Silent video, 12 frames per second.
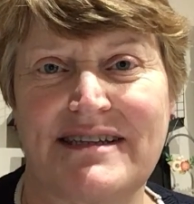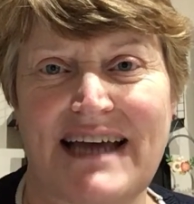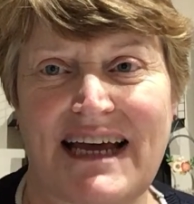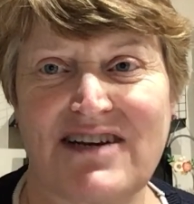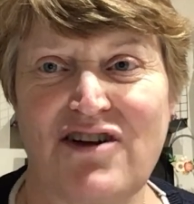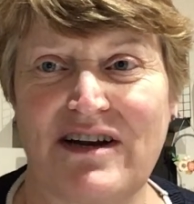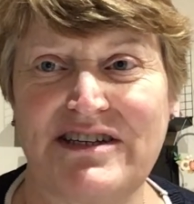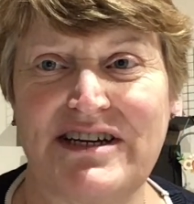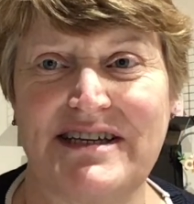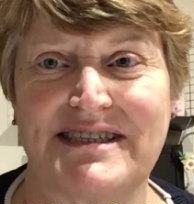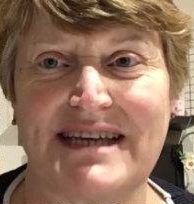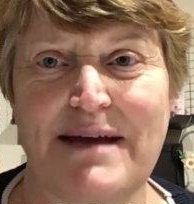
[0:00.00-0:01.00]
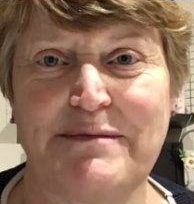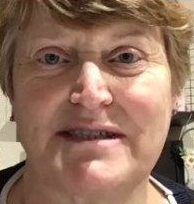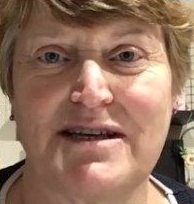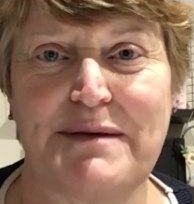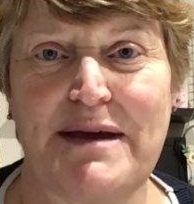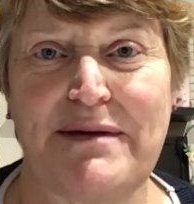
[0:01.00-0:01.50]
Technology seems
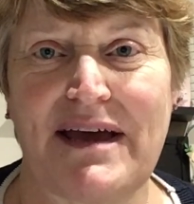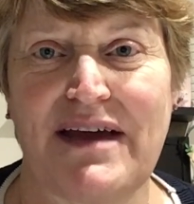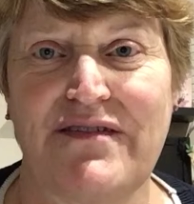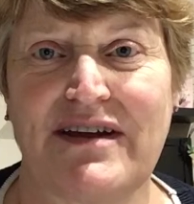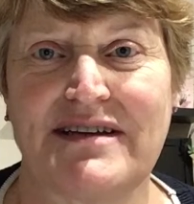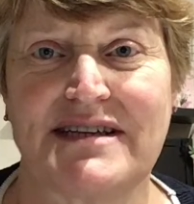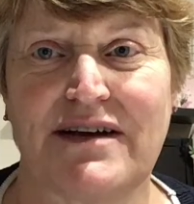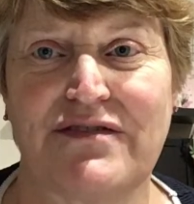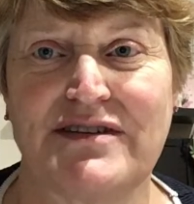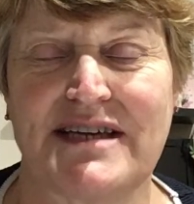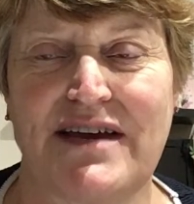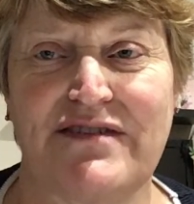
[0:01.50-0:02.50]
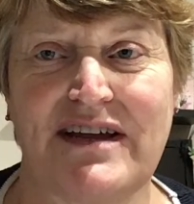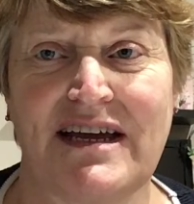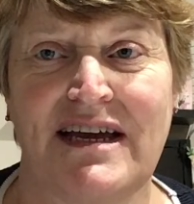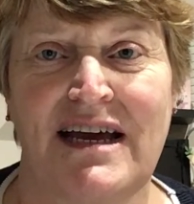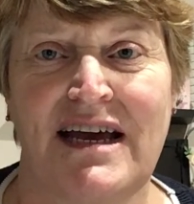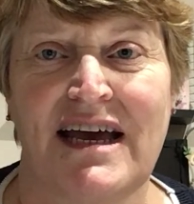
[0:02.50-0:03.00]
to be behaving itself this evening.